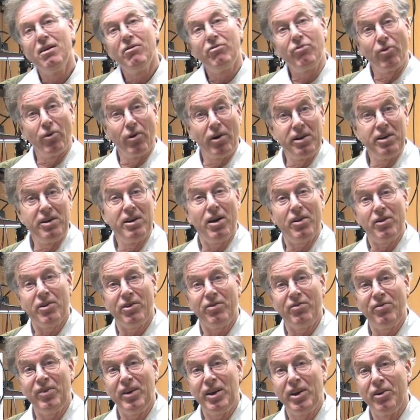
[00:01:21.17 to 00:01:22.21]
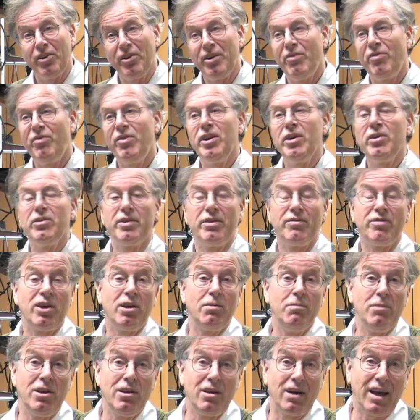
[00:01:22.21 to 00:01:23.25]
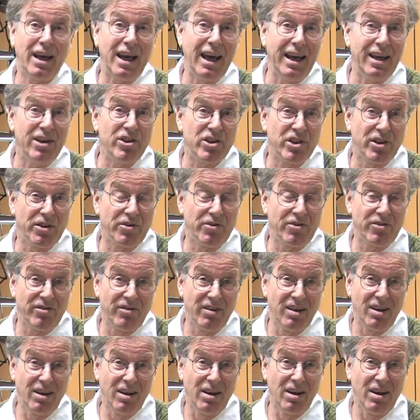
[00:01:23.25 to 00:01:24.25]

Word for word: for another field, the field of communications,